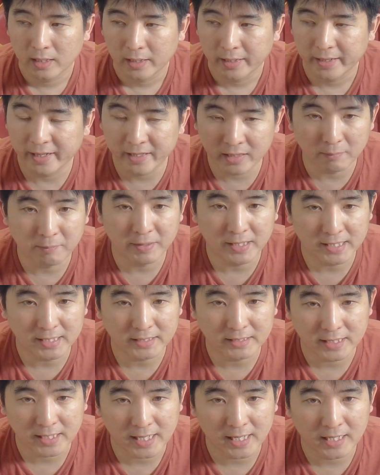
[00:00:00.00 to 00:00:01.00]
in the
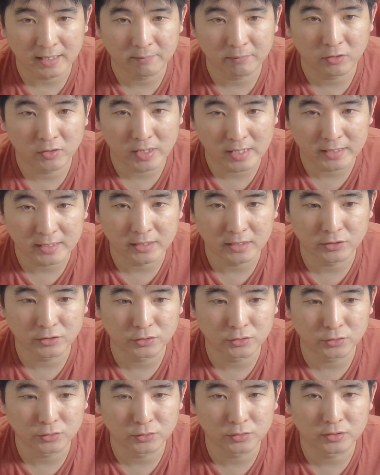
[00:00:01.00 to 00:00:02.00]
past had cracking
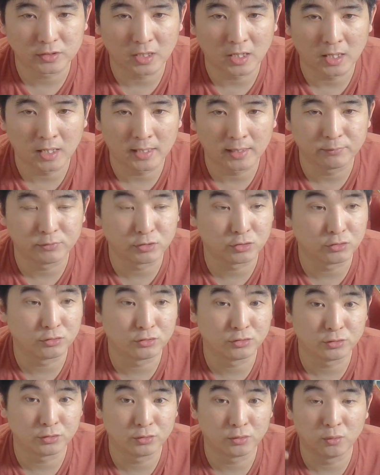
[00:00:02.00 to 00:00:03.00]
issues due
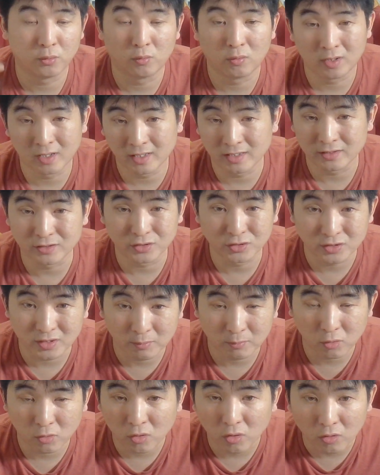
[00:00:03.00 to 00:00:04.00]
to one,
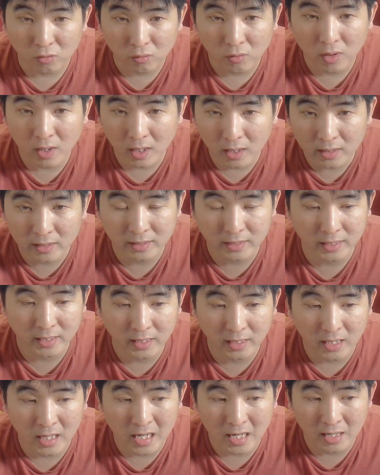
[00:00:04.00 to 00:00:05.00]
using poor quality